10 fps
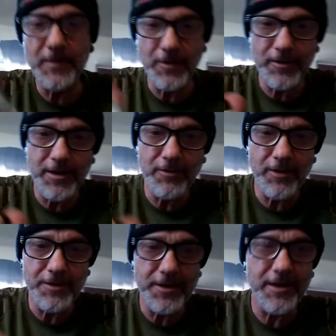alright, well,
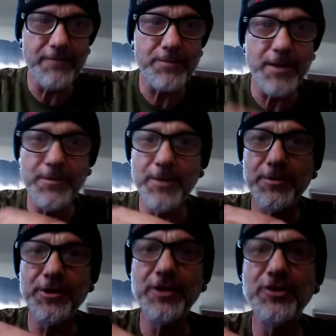I think I've primed it up
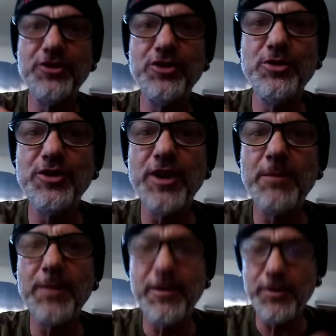good. It's juicing
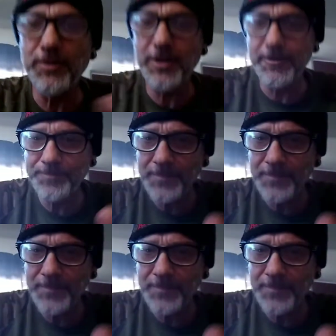up everywhere.